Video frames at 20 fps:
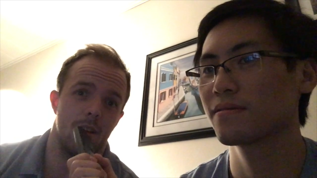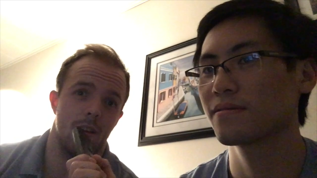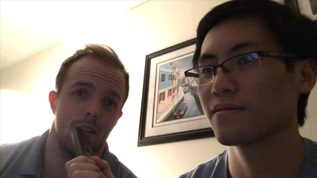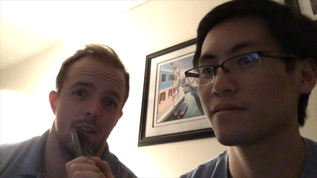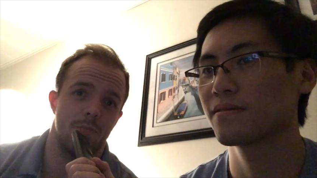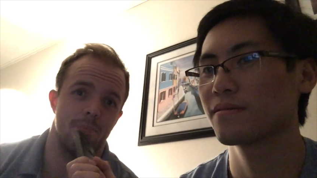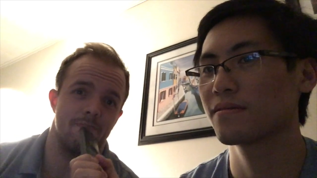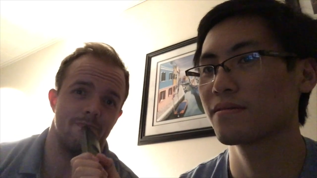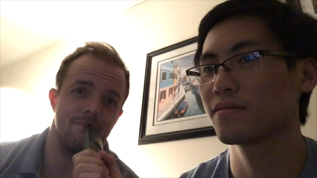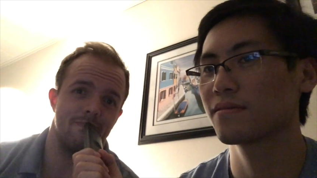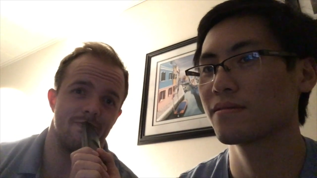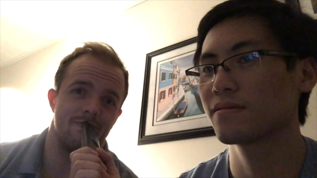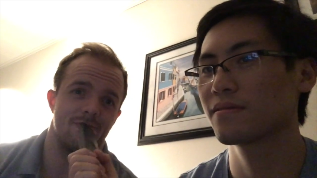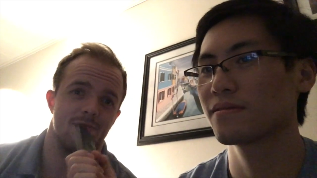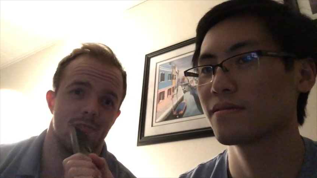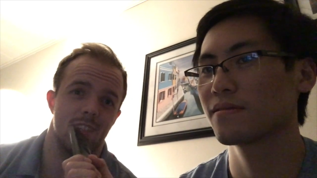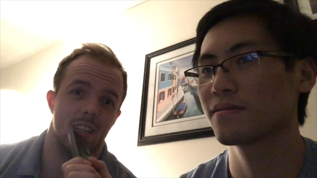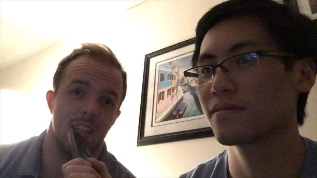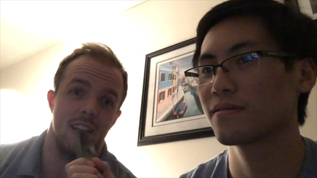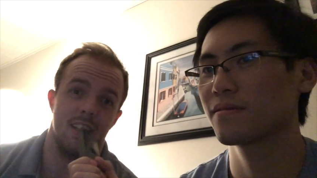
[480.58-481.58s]
Speaker 1: on.
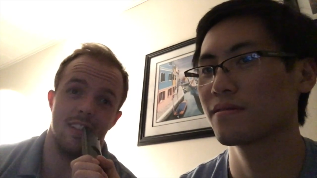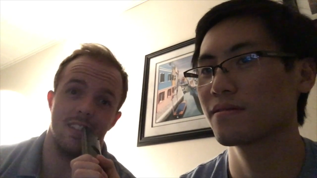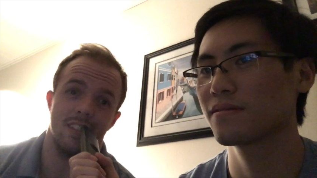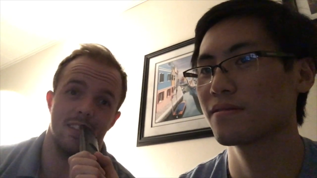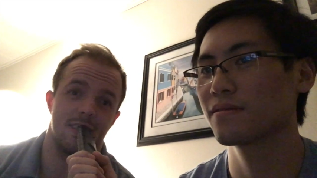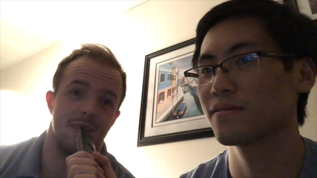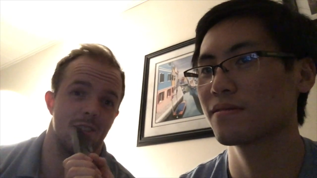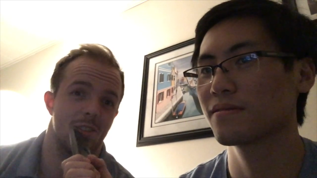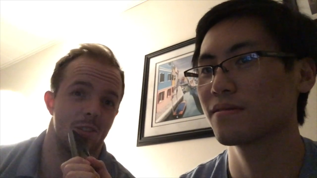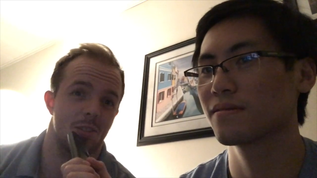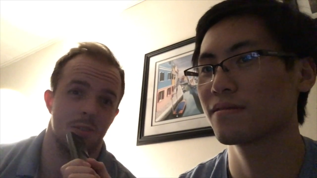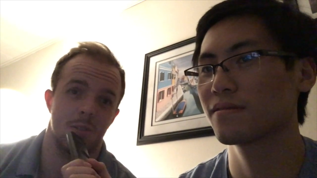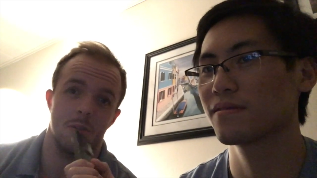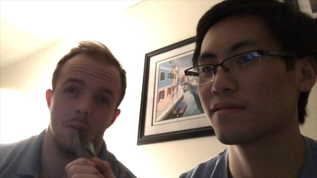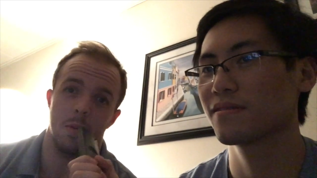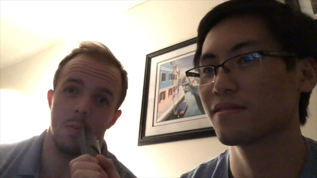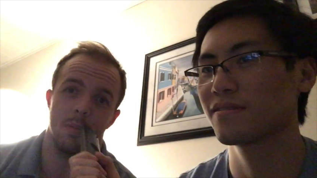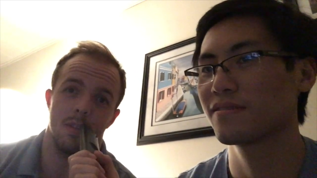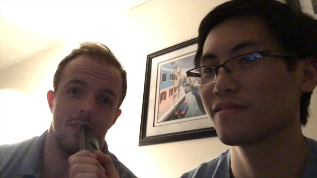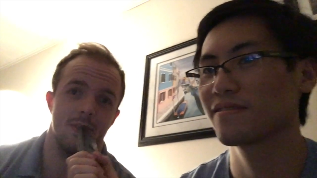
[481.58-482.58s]
That is still
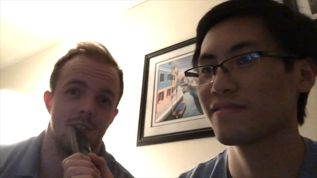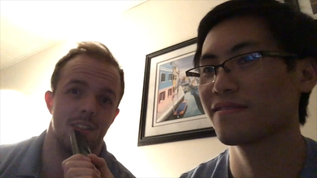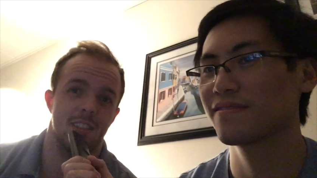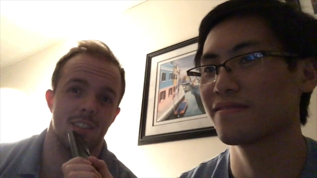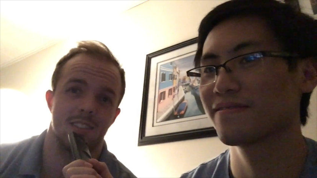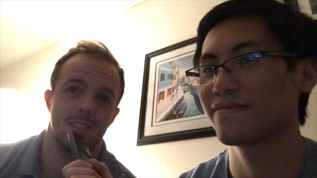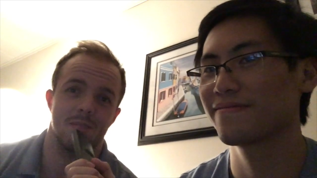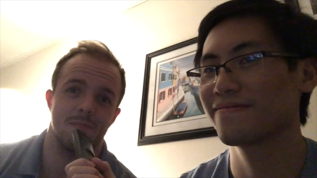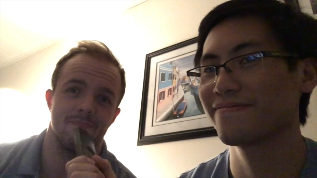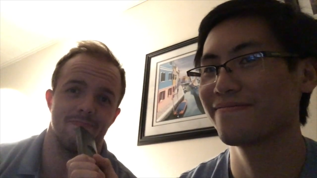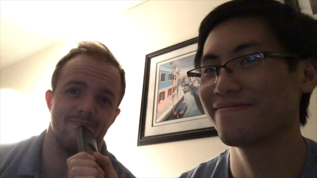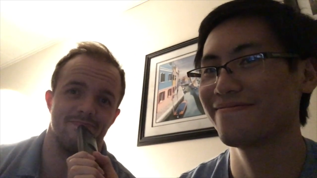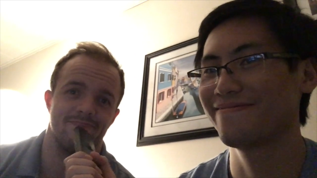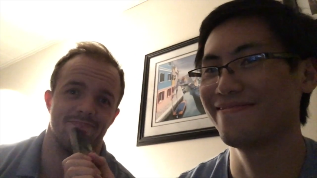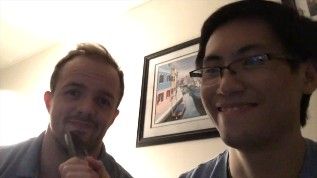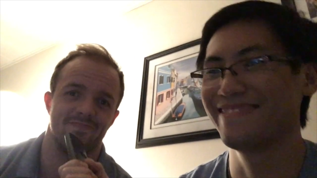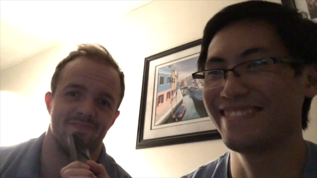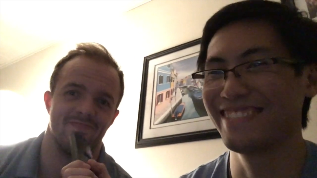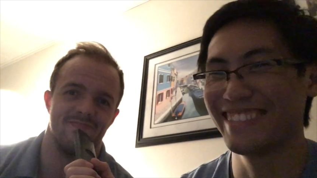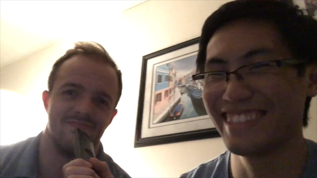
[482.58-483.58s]
stroking my face.
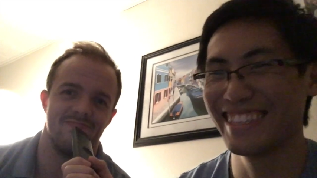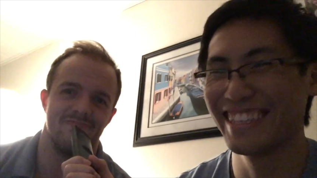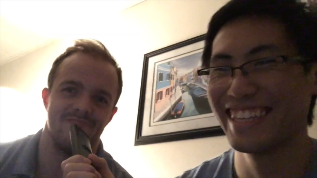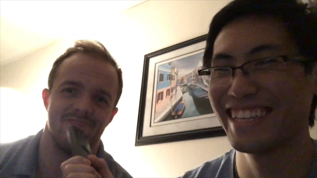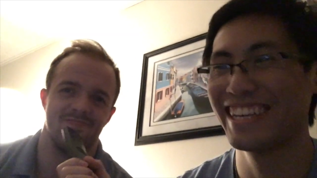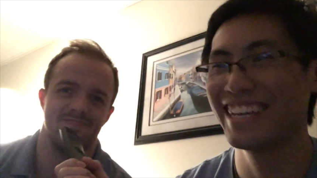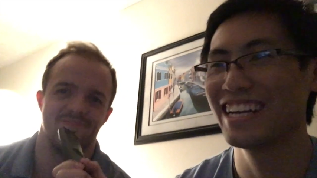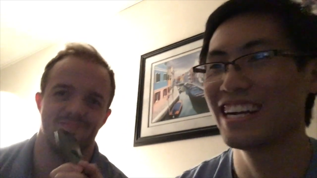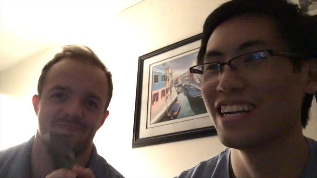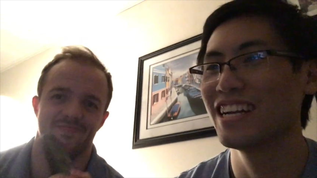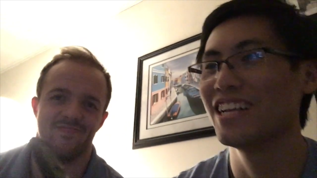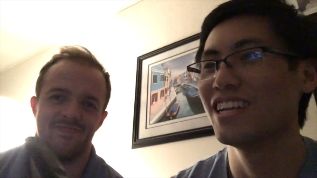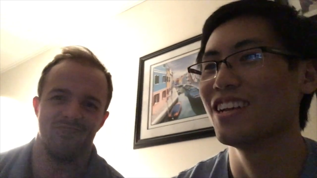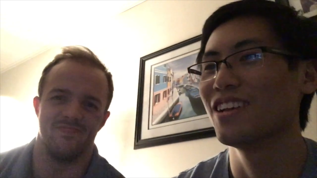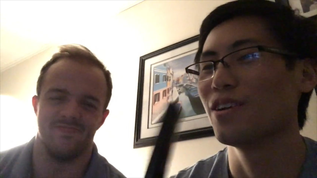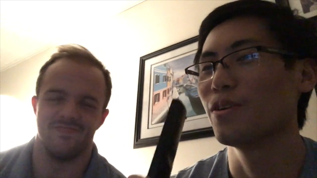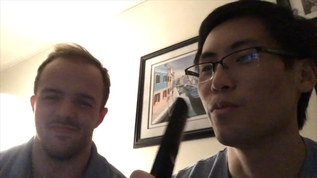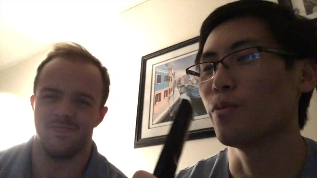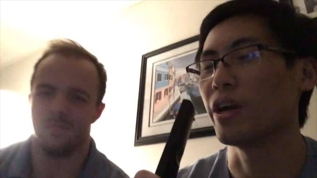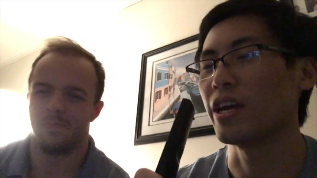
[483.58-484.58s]
Hmm. Hmm.
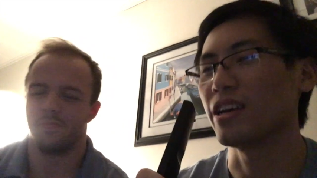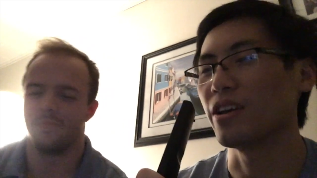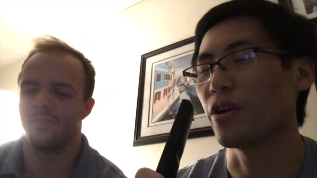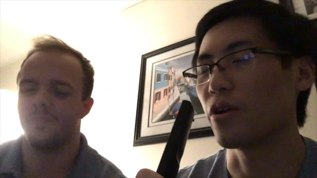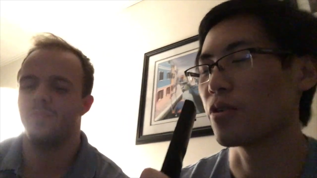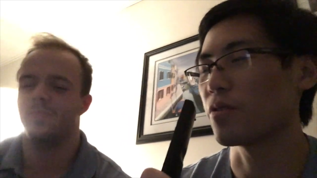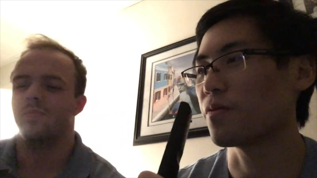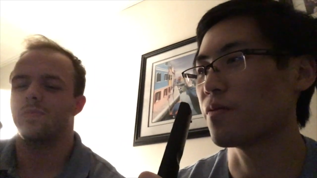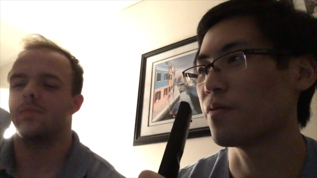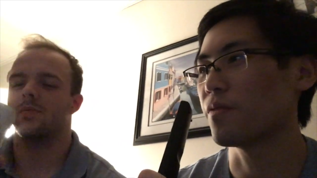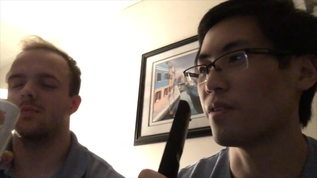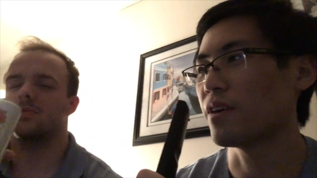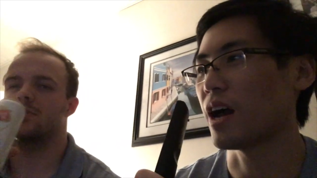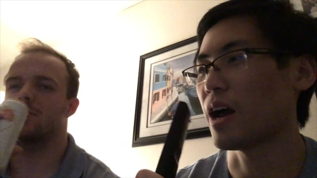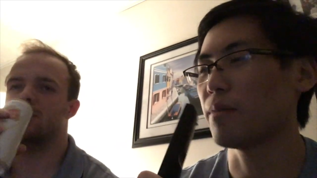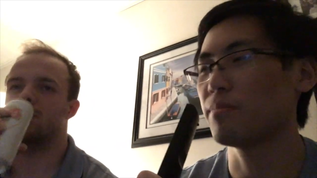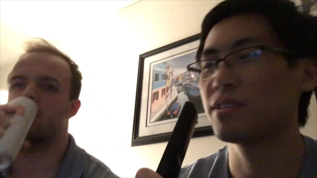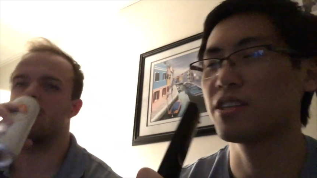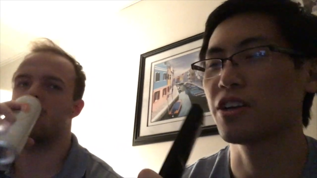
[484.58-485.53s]
Speaker 2: Wait, are, I'm